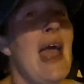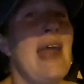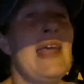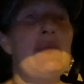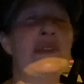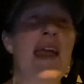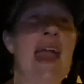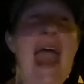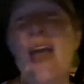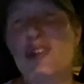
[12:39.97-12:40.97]
And he was like,
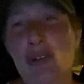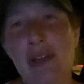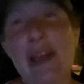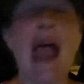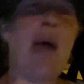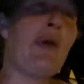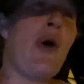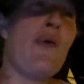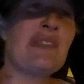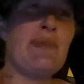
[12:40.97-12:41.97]
actually, I'm
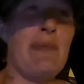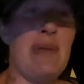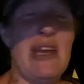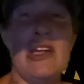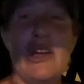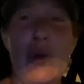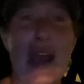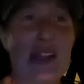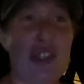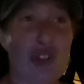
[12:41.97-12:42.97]
going to be meeting you
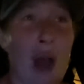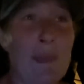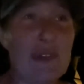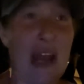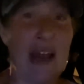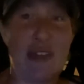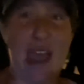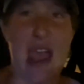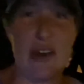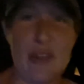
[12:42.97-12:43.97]
at the stop sign at the
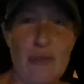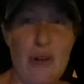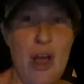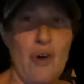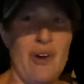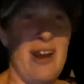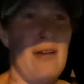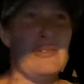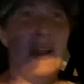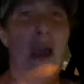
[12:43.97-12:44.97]
end of the road. And I
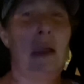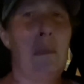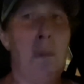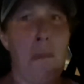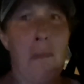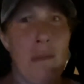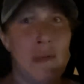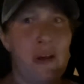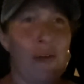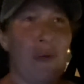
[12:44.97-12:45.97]
was like,
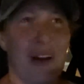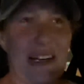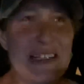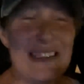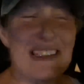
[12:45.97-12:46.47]
what?